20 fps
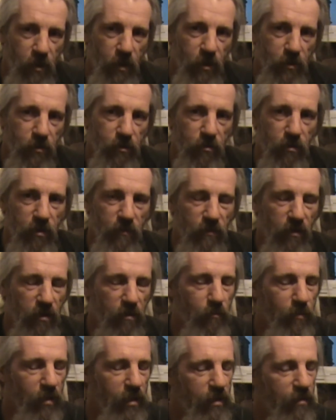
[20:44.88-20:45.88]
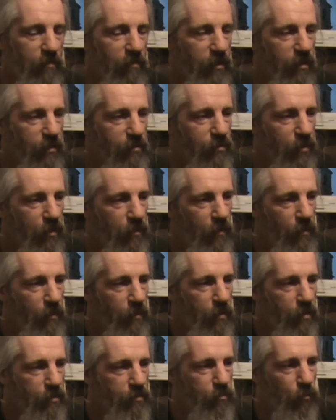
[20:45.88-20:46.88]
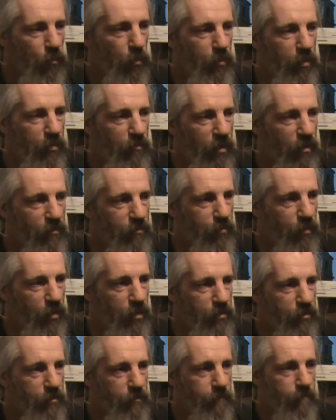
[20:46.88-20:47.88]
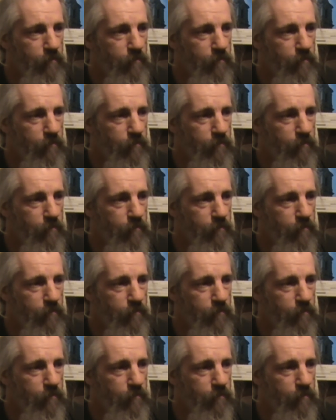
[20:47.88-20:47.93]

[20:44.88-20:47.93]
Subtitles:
two different completely things. So I won't be around so much.